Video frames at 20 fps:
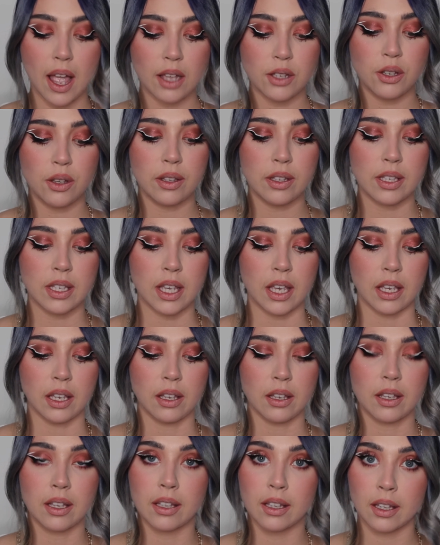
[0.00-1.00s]
you can see,
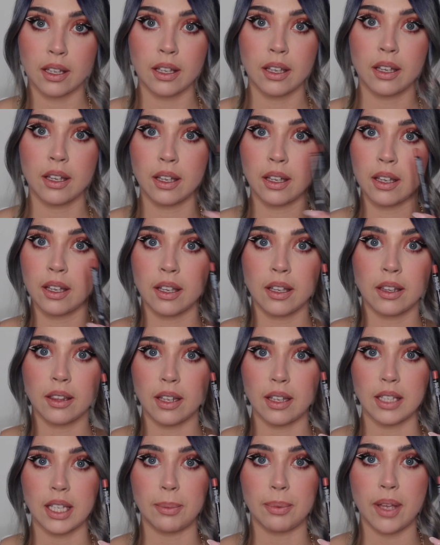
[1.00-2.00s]

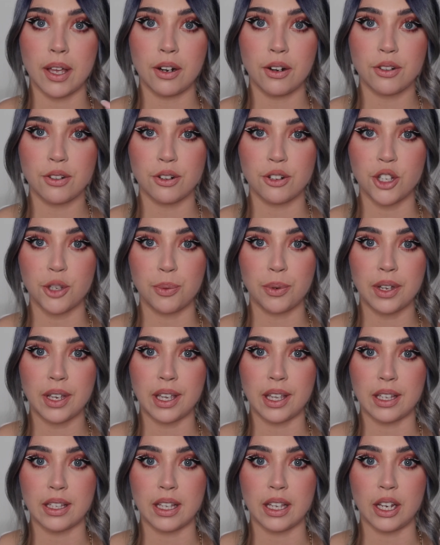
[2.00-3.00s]
these lip liners are super
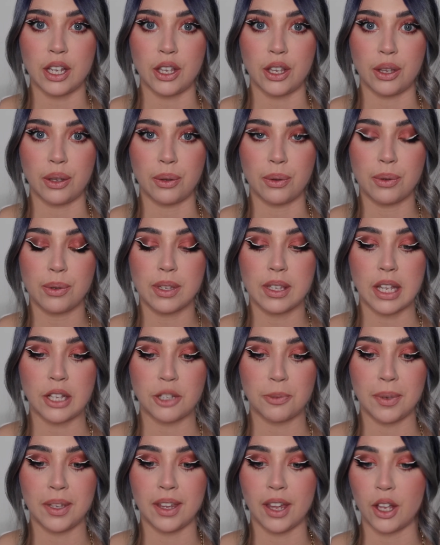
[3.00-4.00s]
easy to use. That
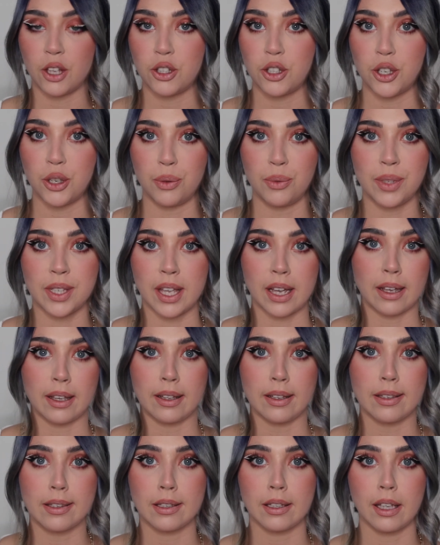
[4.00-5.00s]
took me like 2
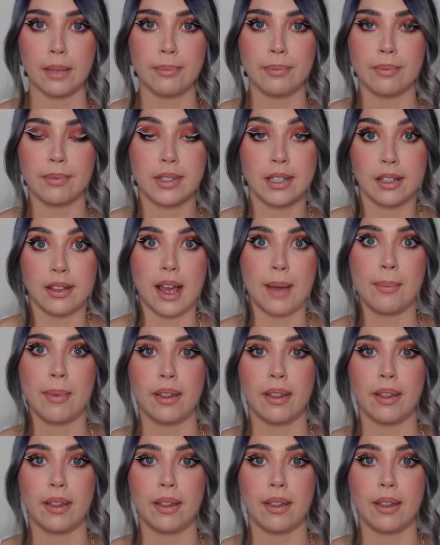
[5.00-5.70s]
seconds to line my